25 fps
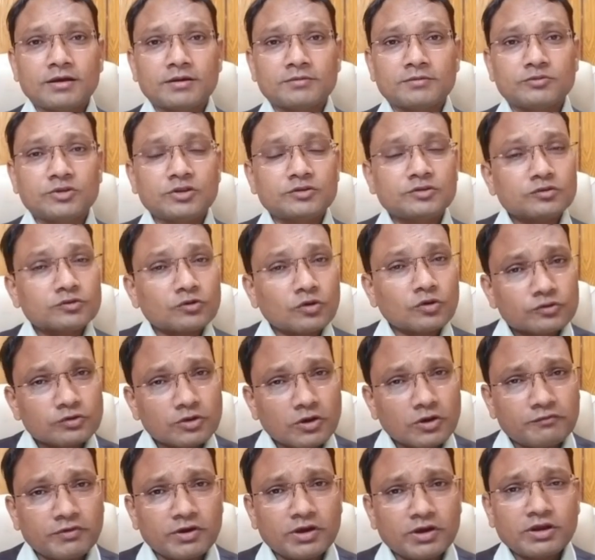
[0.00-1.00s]
This is
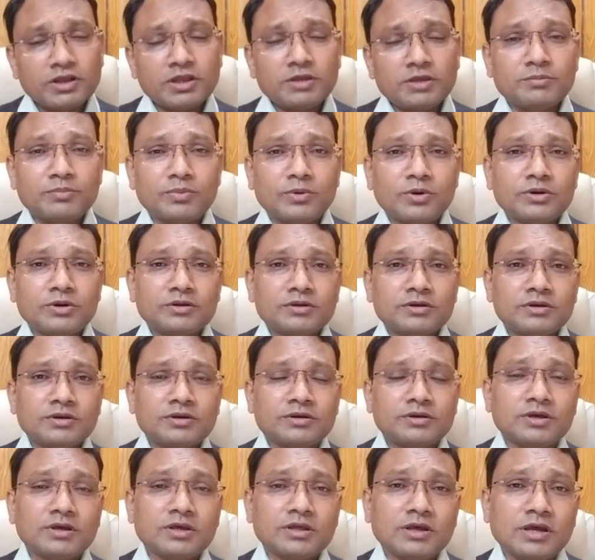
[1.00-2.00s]
also a very
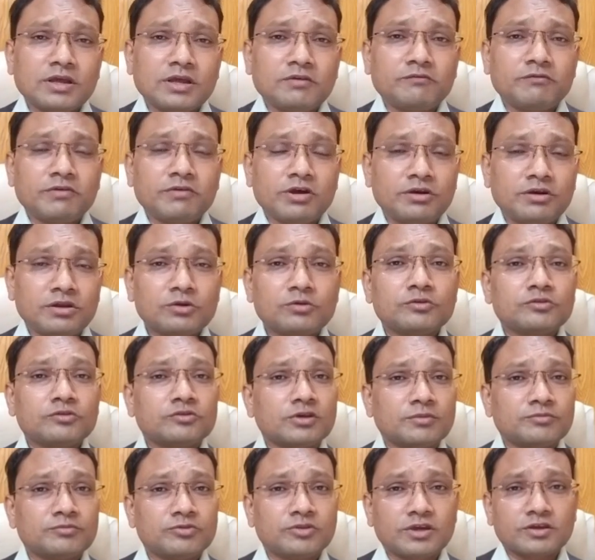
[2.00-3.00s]
important and a very good
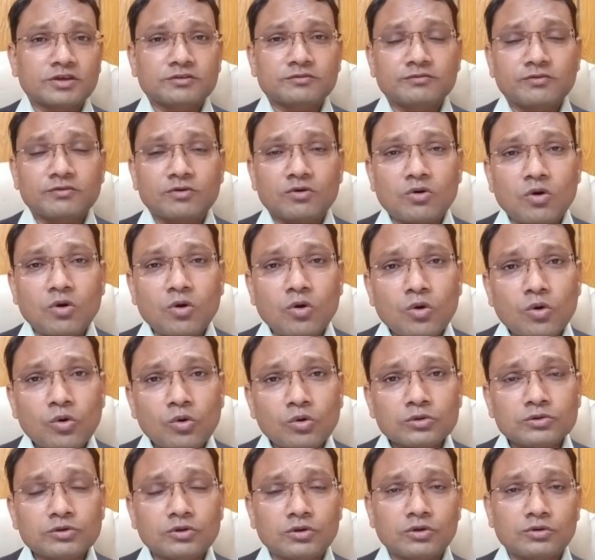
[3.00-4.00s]
subject for
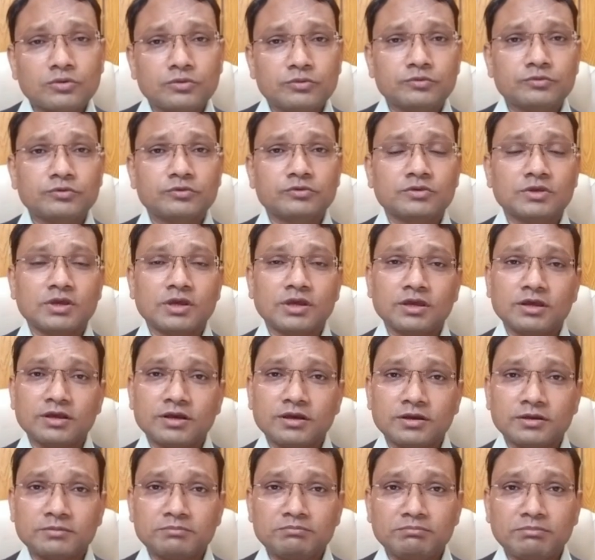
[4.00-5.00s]
all those
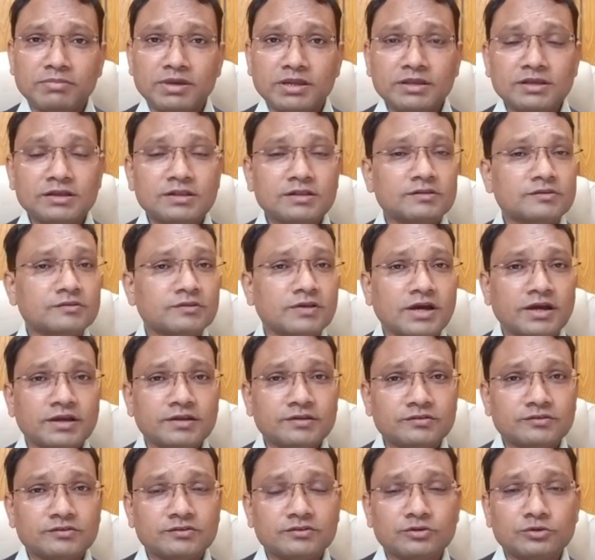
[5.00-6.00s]
medical
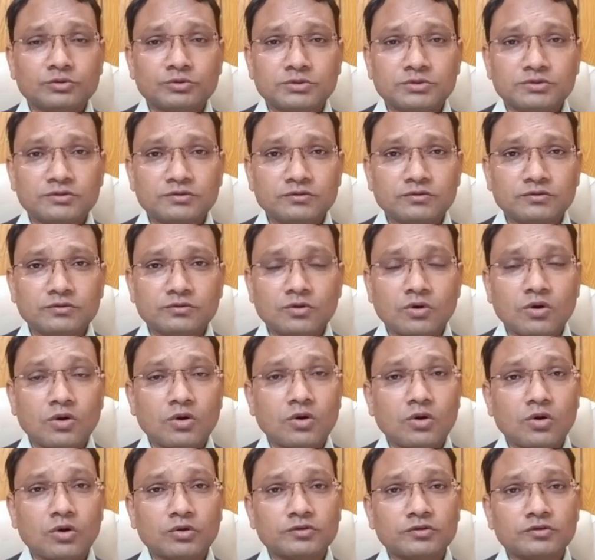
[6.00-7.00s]
science students
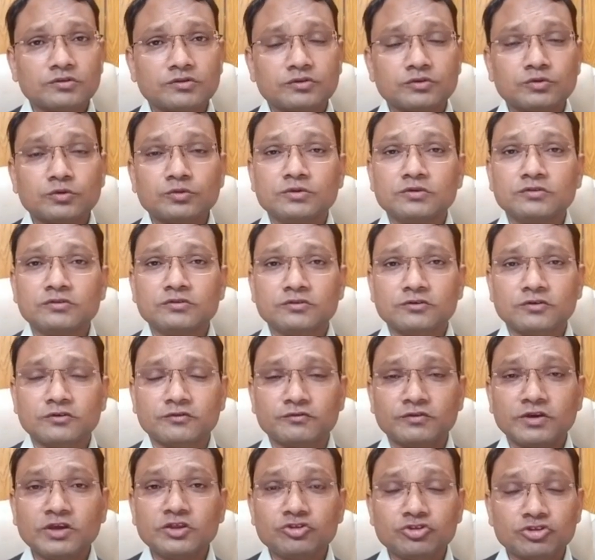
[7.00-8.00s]
or the students
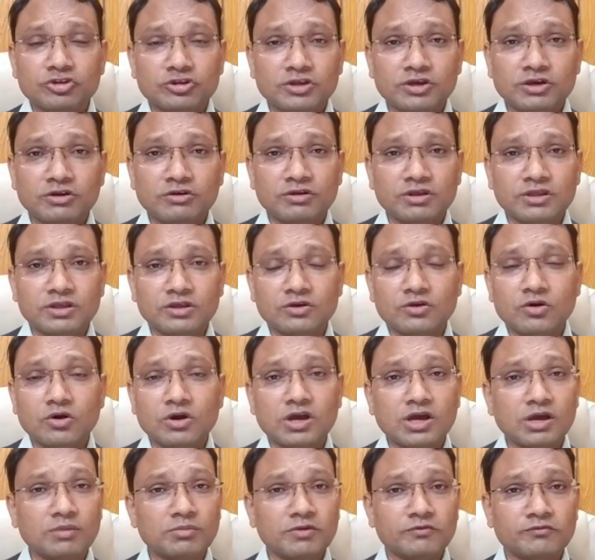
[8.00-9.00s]
of engineering
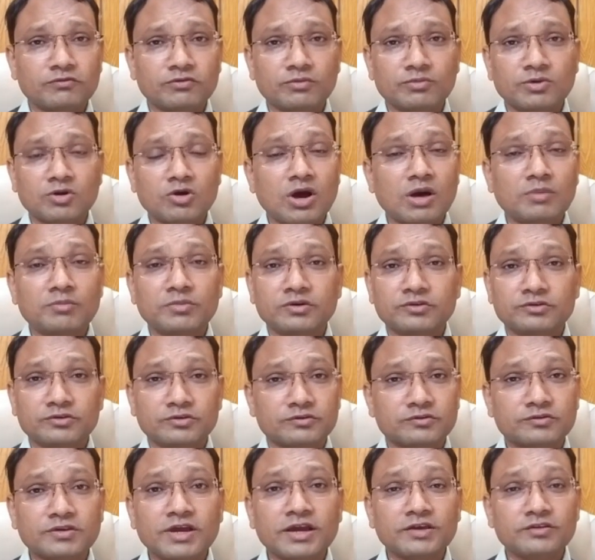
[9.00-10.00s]
or coming from commerce or
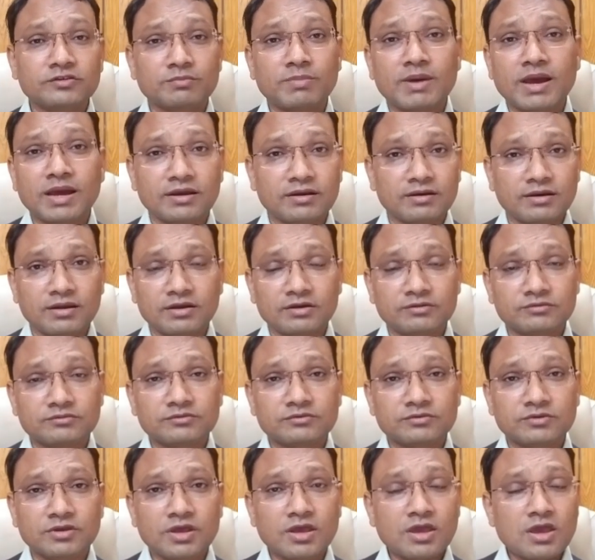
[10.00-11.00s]
science
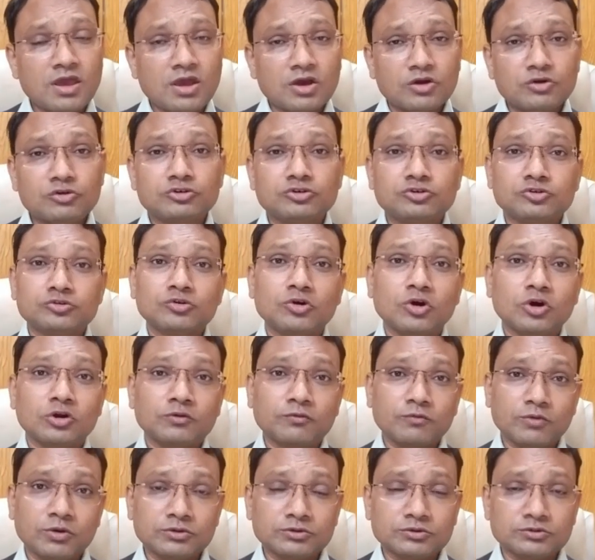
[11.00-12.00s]
backgrounds who do
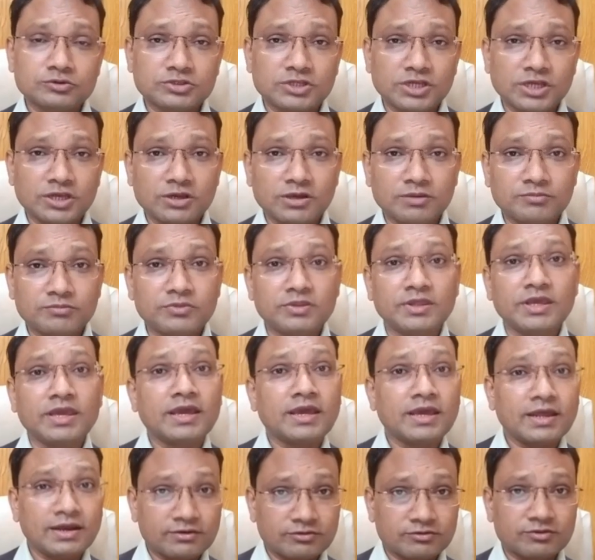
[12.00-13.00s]
not want to take up
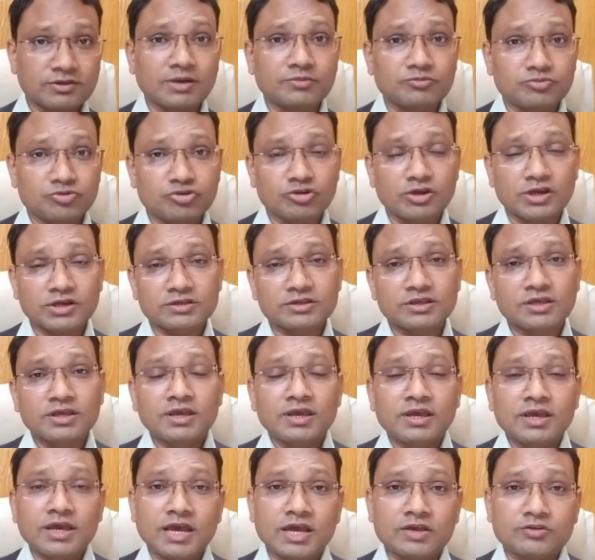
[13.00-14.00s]
their subject
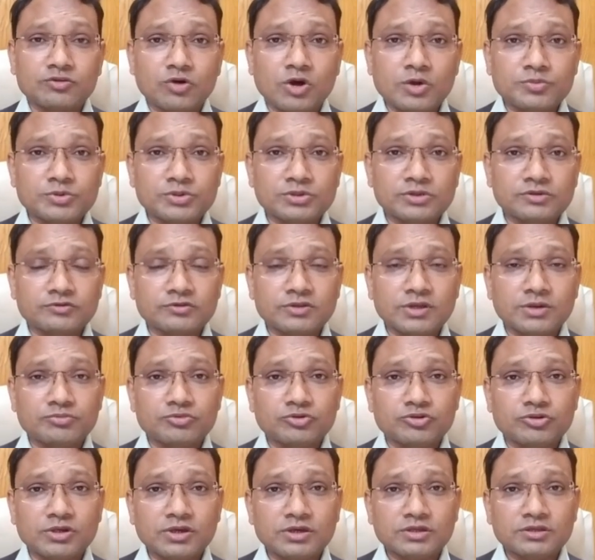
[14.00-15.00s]
as optional
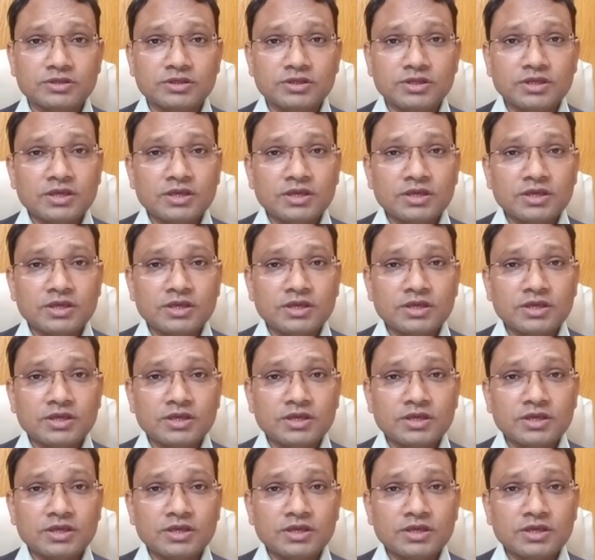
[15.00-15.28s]
subject